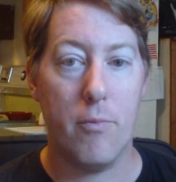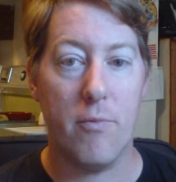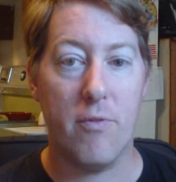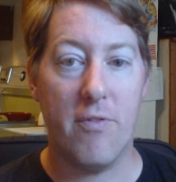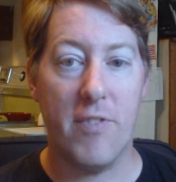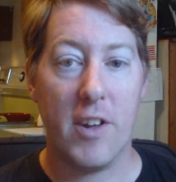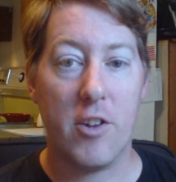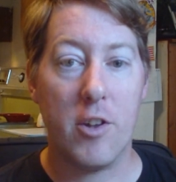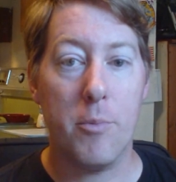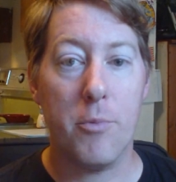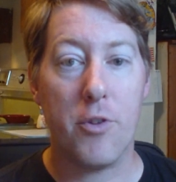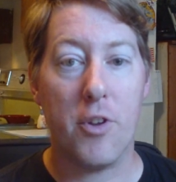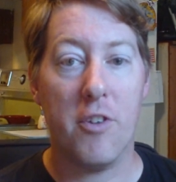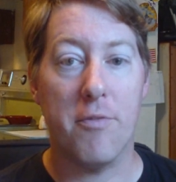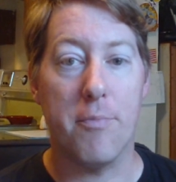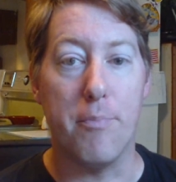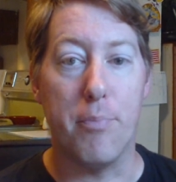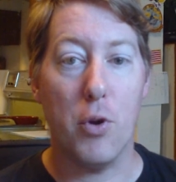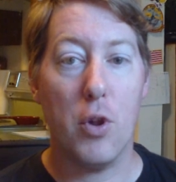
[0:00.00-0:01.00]
Victims
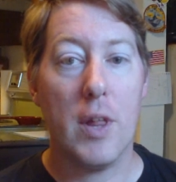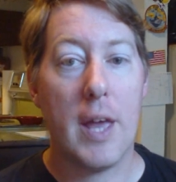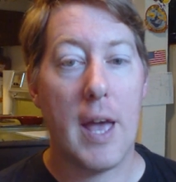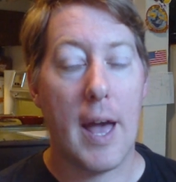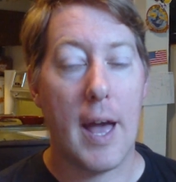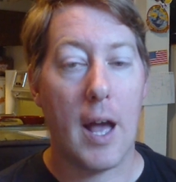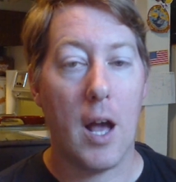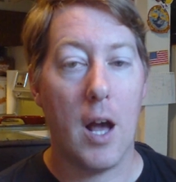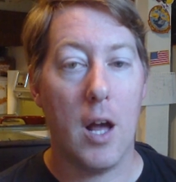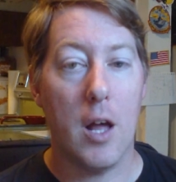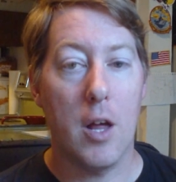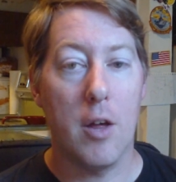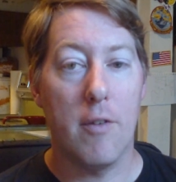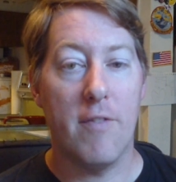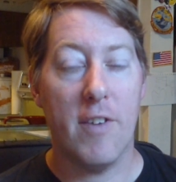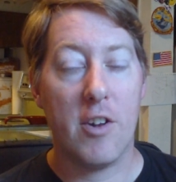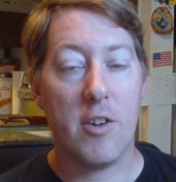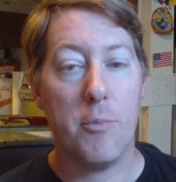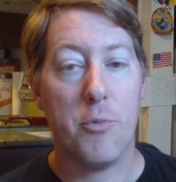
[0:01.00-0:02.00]
of bullying,
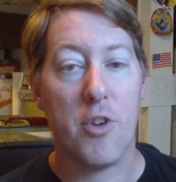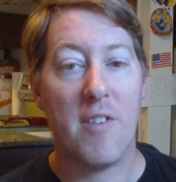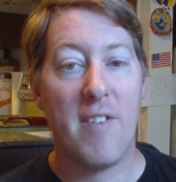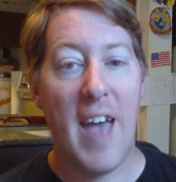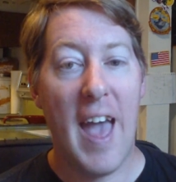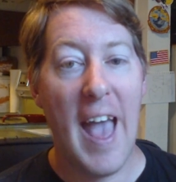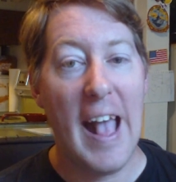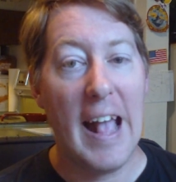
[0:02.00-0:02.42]
victims of